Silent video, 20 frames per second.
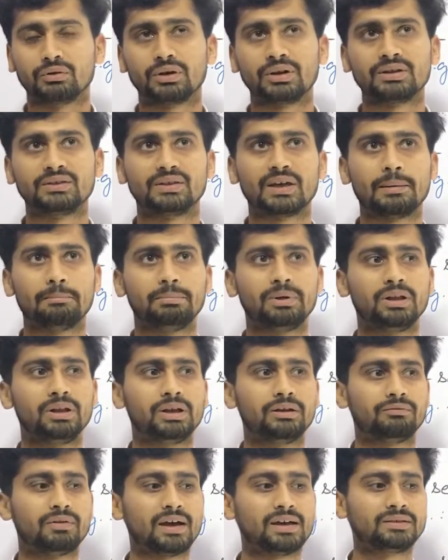For example,
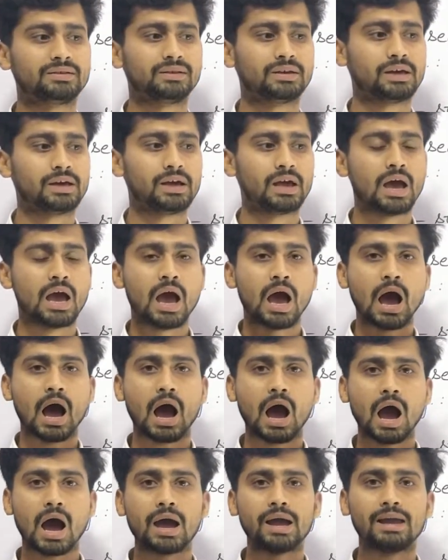if I say,
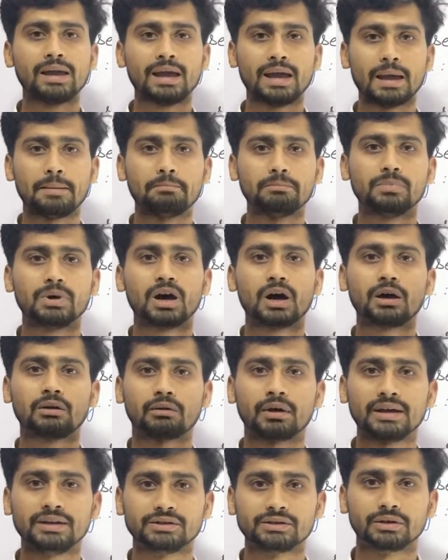I am a
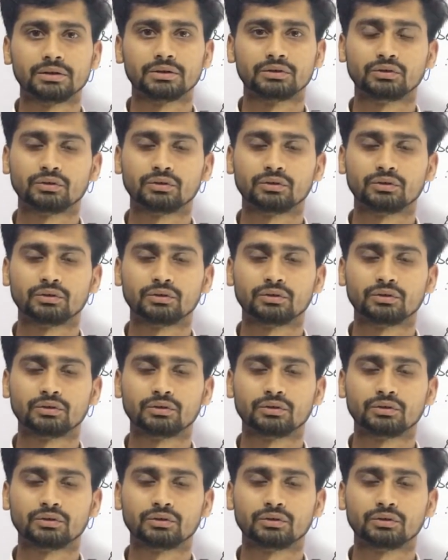writer.